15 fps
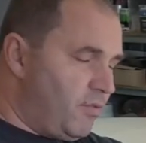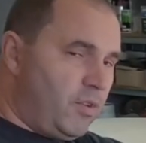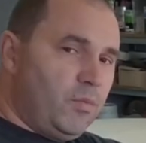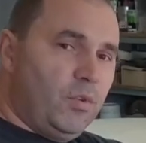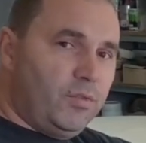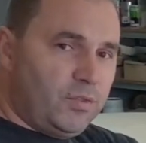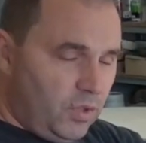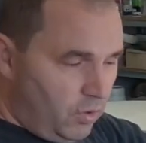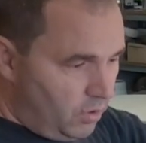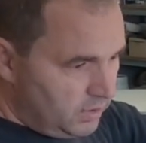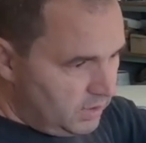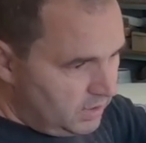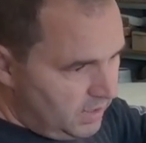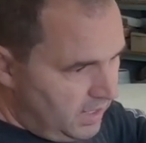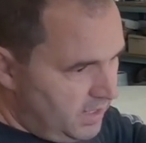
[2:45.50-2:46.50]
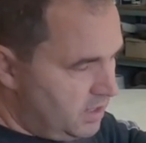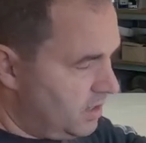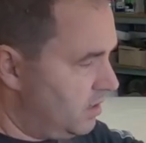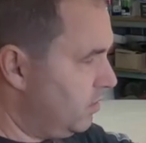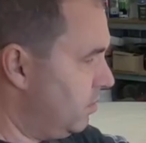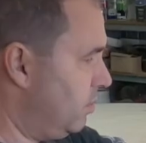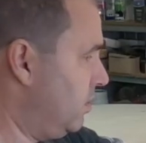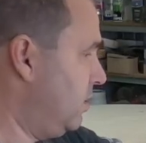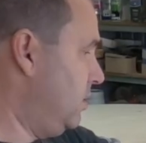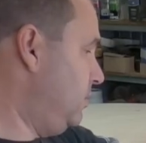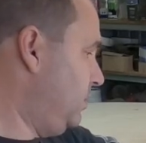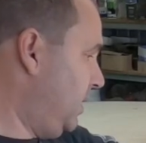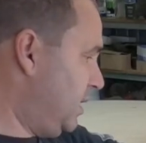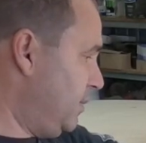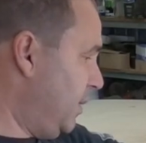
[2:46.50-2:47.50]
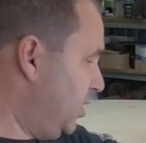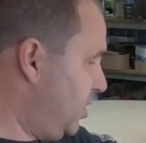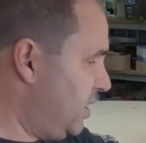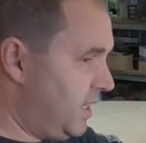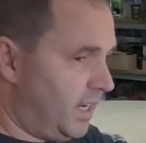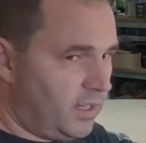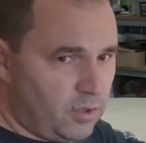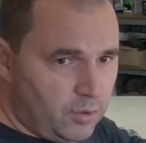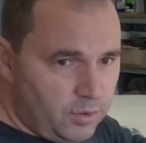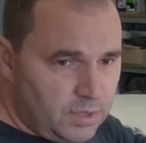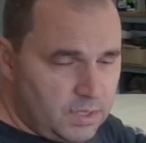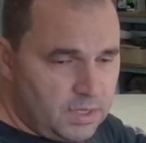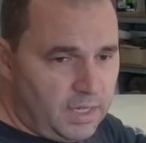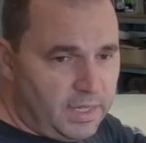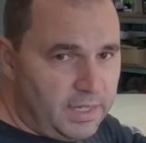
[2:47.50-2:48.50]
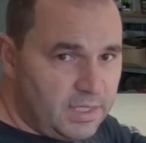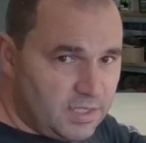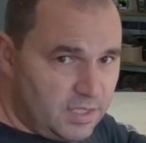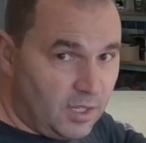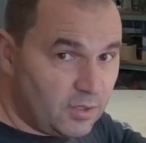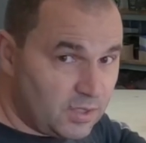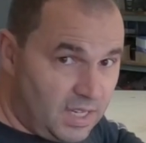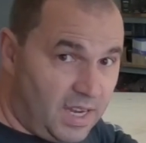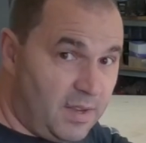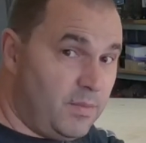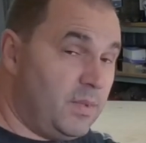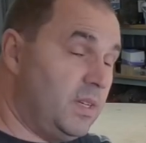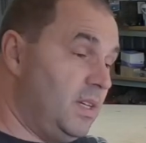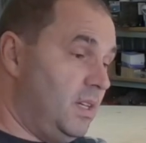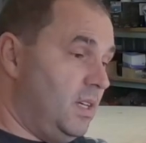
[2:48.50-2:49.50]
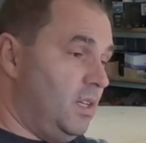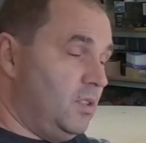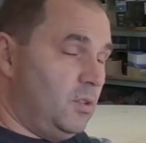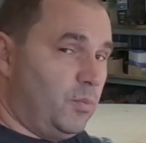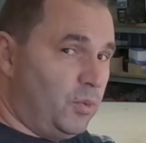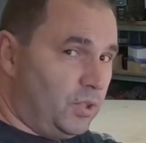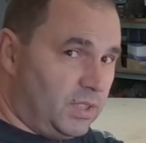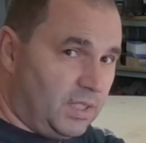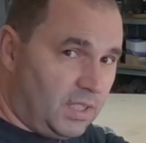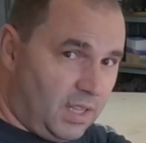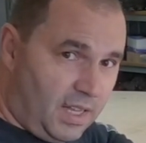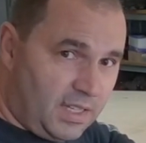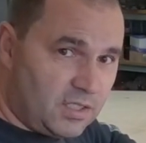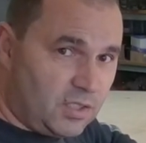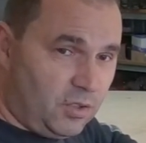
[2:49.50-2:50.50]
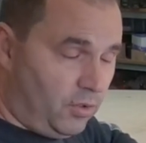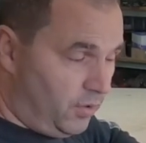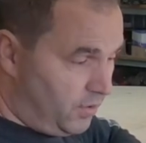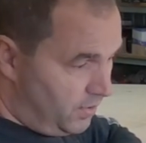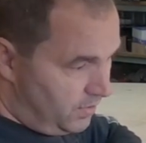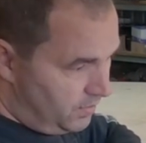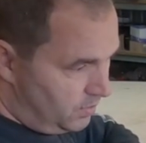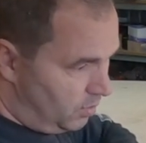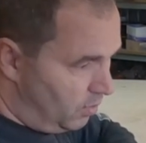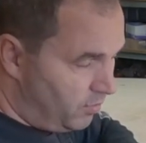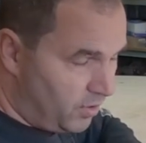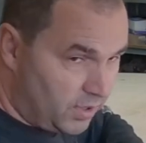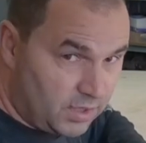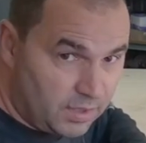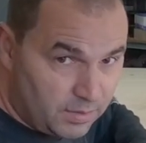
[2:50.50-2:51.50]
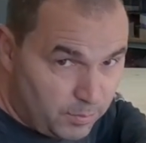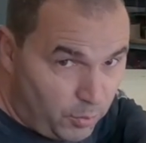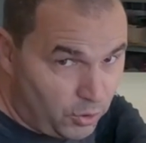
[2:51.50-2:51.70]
I've removed all the dust, or as much as I could, and it's now time to put the glass cloth over the